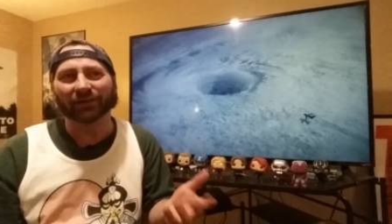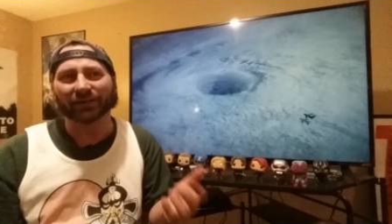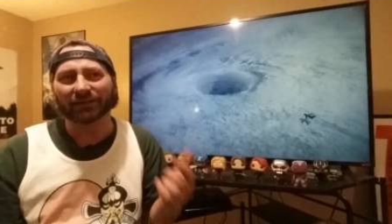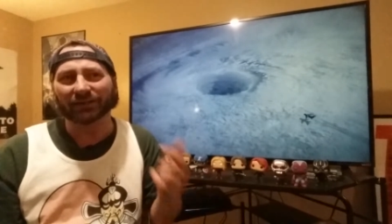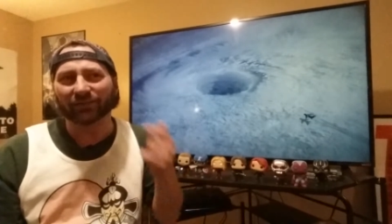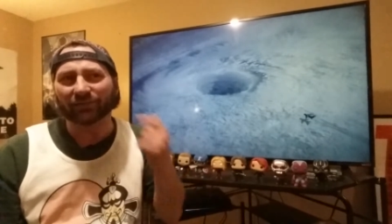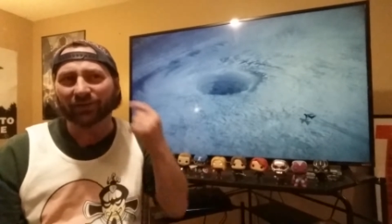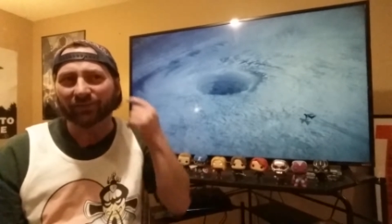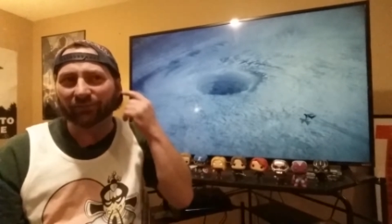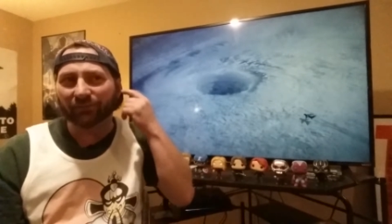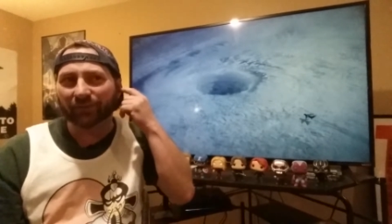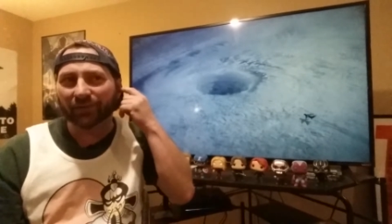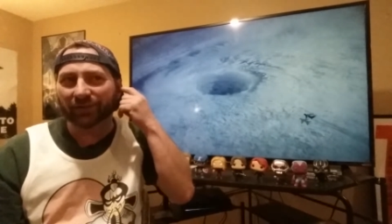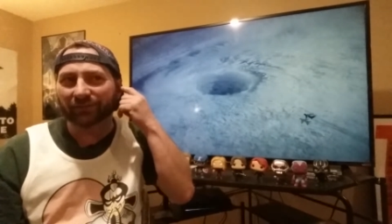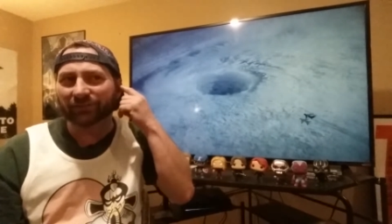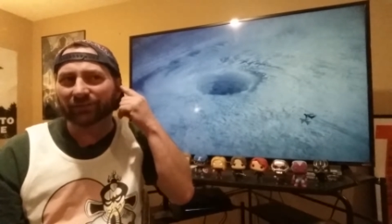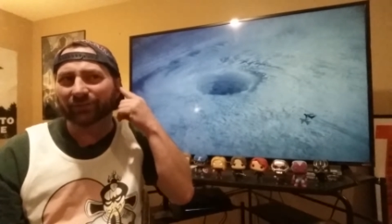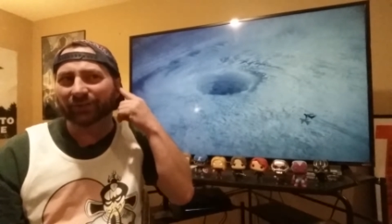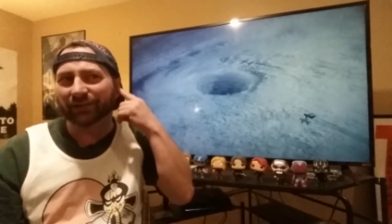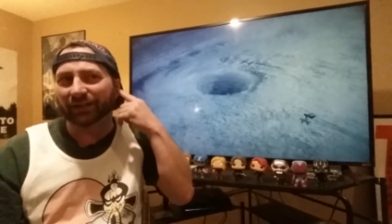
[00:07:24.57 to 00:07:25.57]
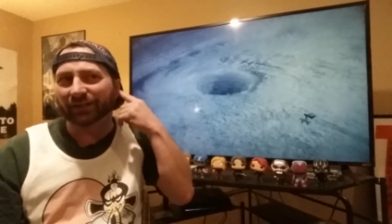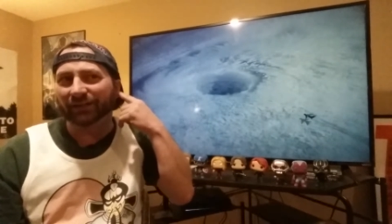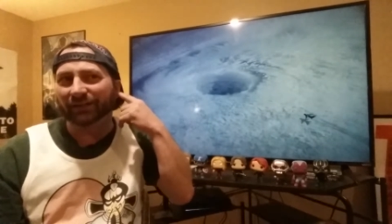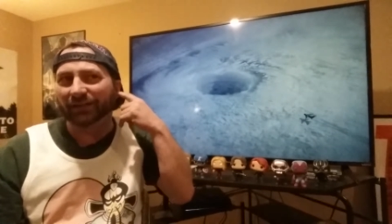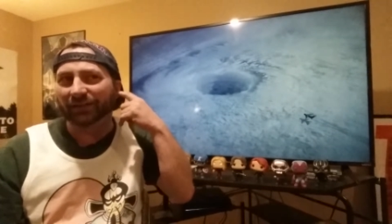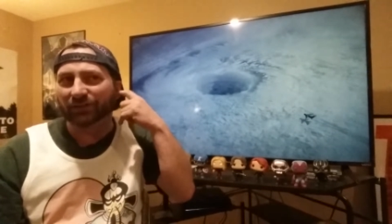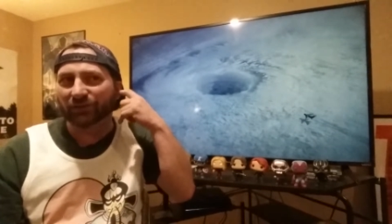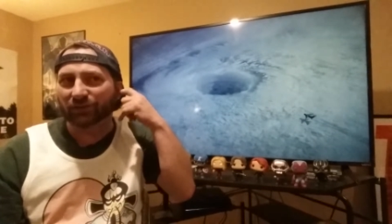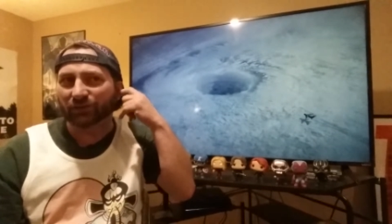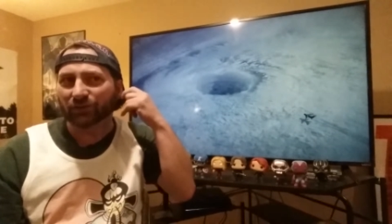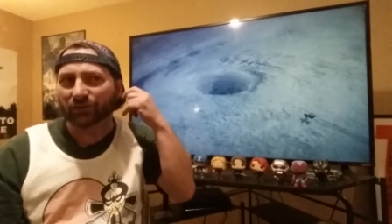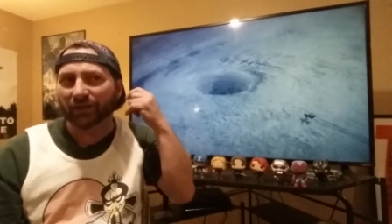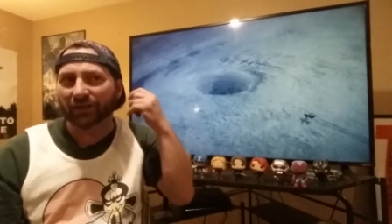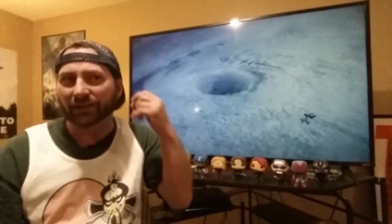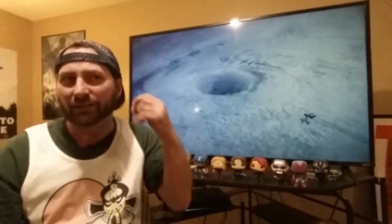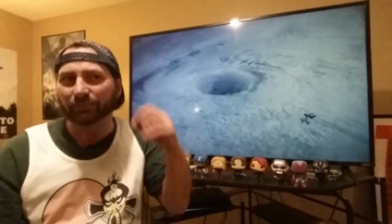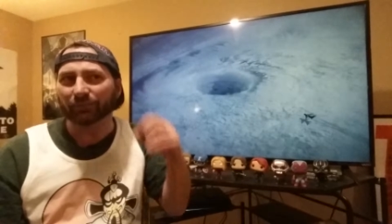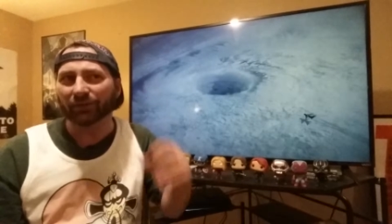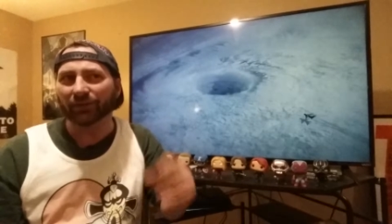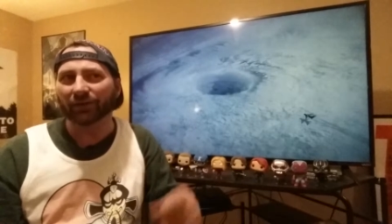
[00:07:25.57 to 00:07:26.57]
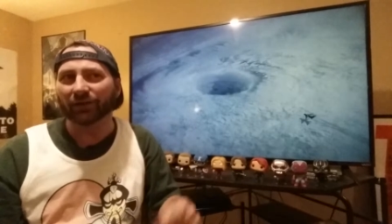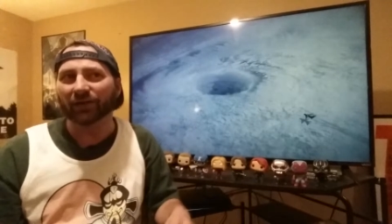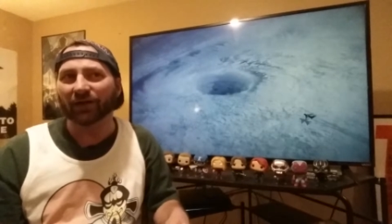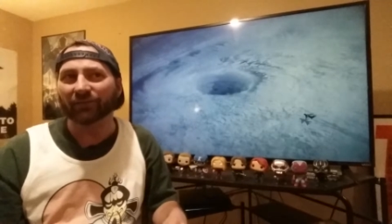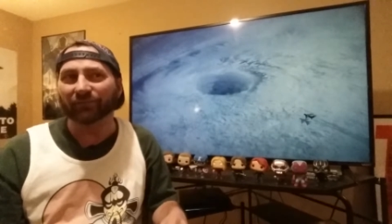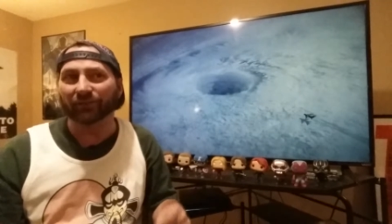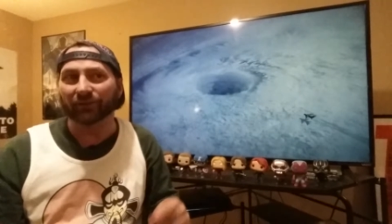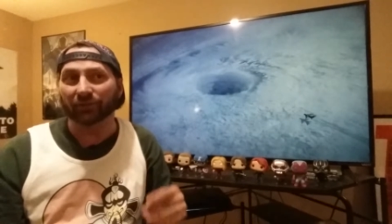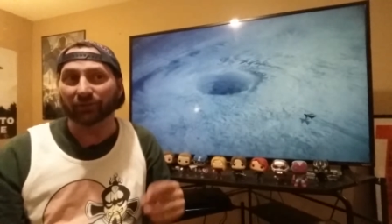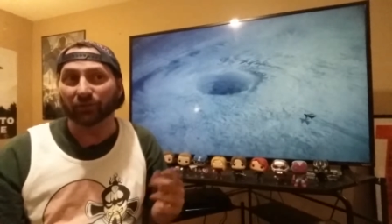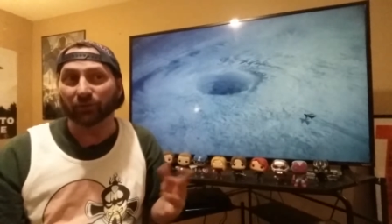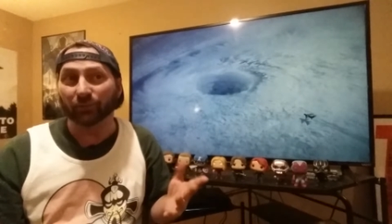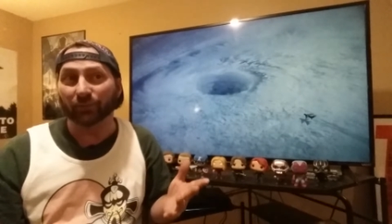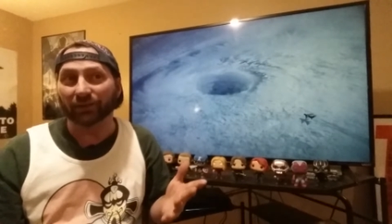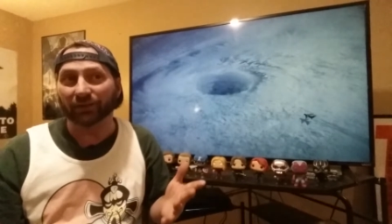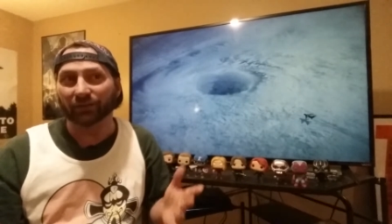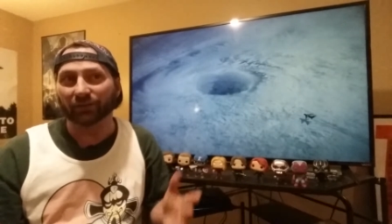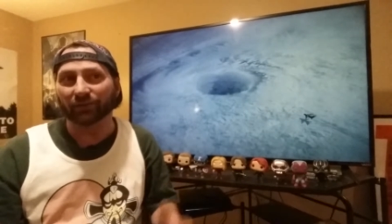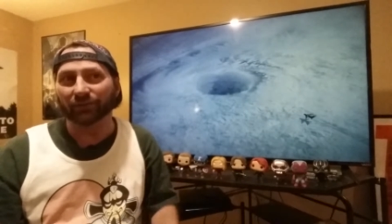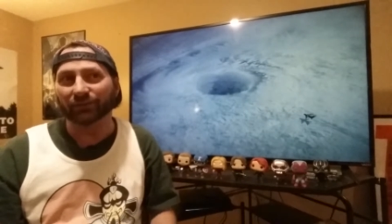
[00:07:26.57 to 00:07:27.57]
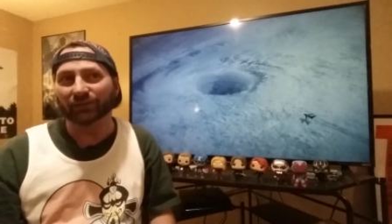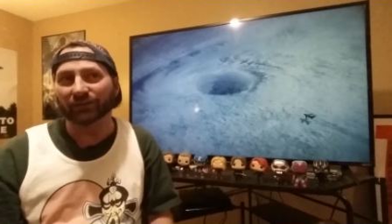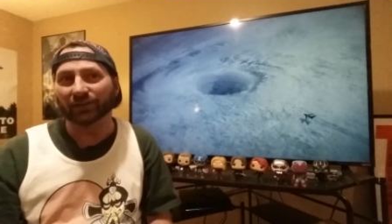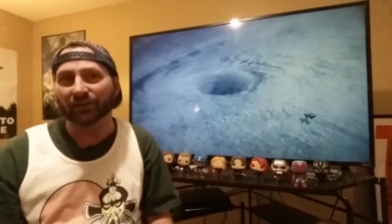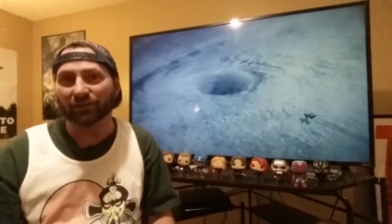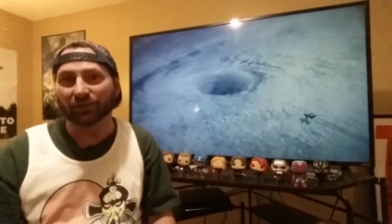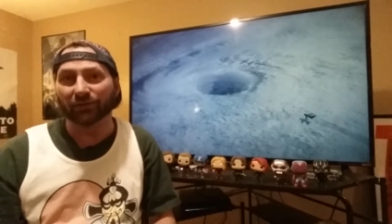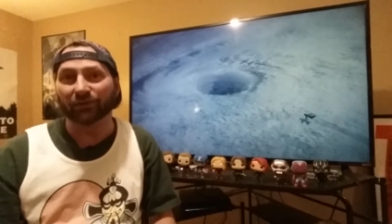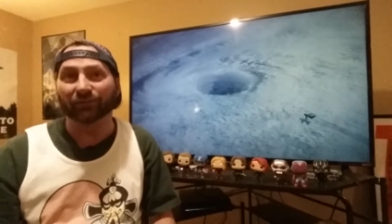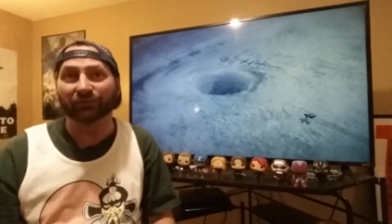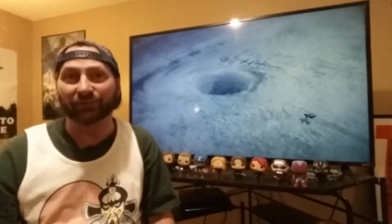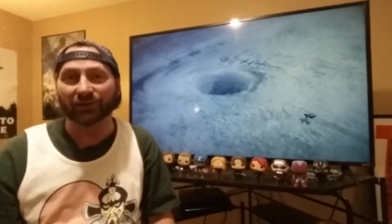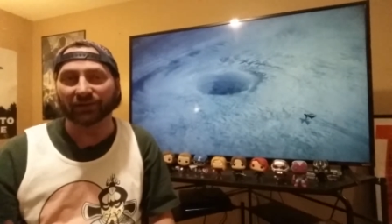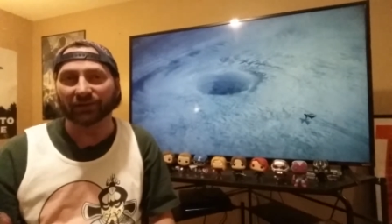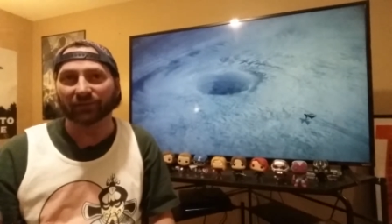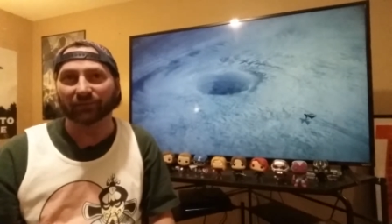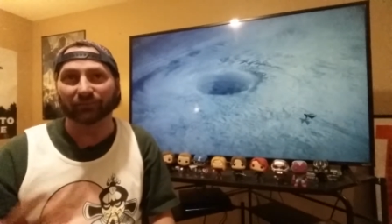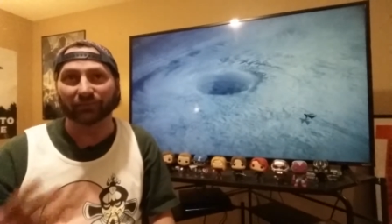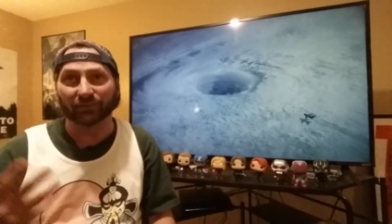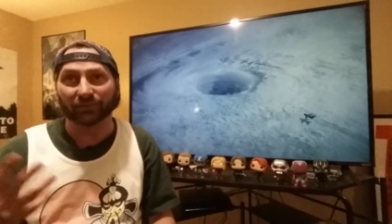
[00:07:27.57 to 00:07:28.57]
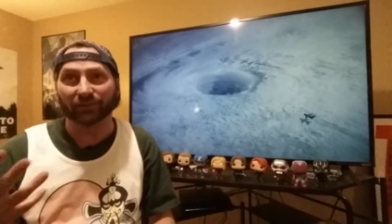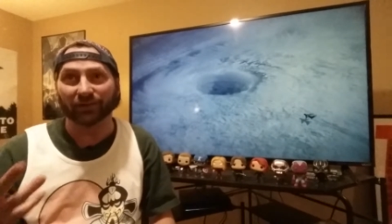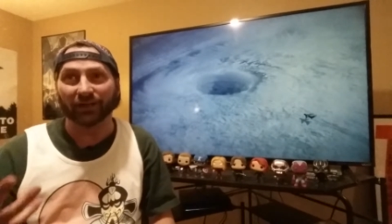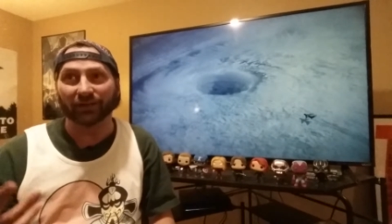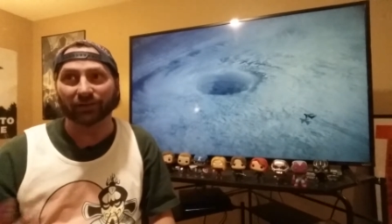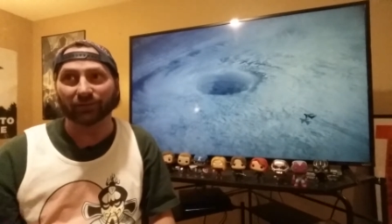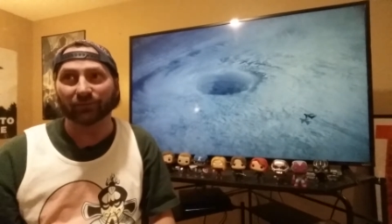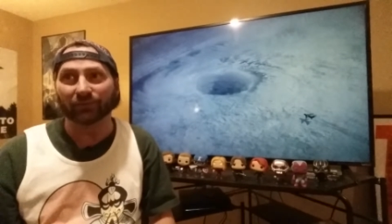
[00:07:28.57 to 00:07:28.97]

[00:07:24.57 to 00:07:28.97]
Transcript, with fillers: That's a clever way of doing it, and then just trying to play it off like nobody knows. Like you're a victim. You're not.